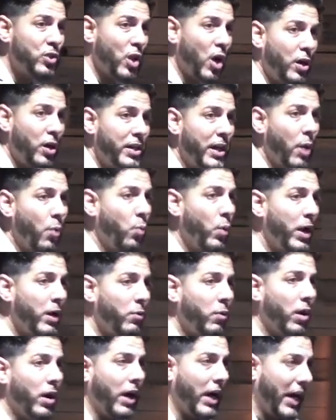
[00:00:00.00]
that we
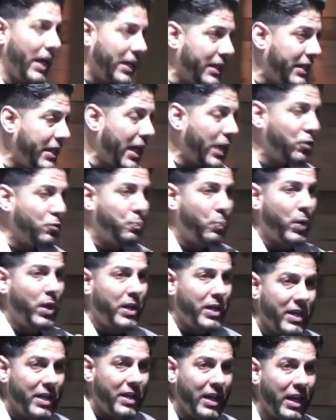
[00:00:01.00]
were in desperate
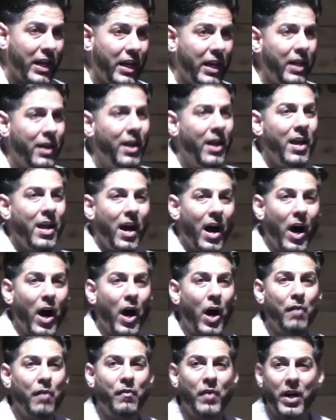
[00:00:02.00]
need
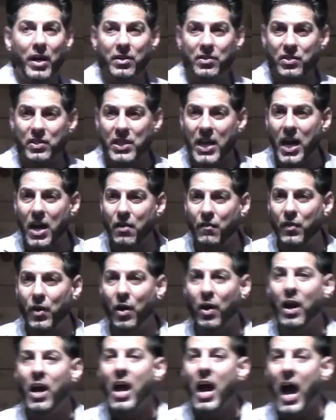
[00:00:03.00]
of a Savior.
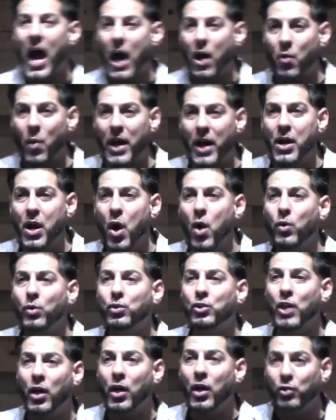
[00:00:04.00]
How do I know?
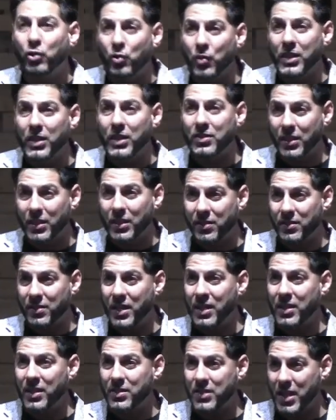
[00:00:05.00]
John 3 16
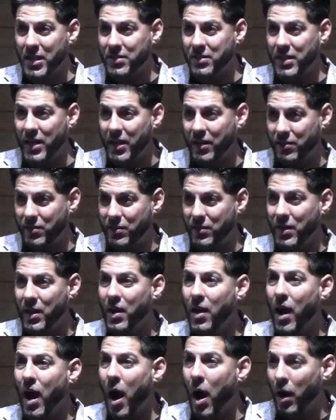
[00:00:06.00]
says this.
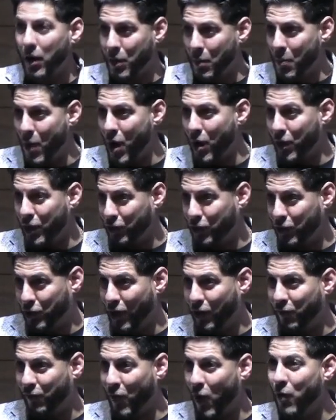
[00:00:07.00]
Oh, come on, good church
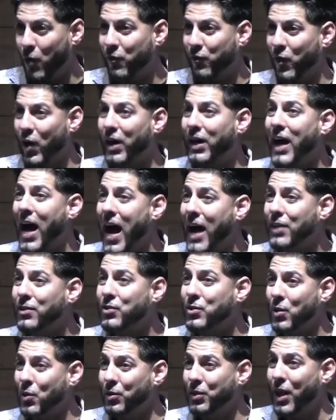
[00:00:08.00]
folk. For God
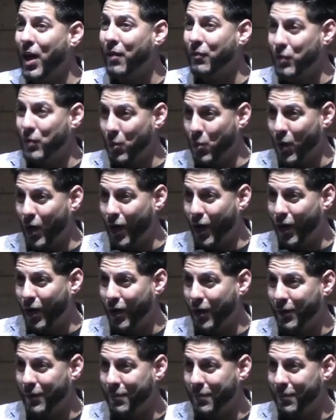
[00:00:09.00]
so loved the world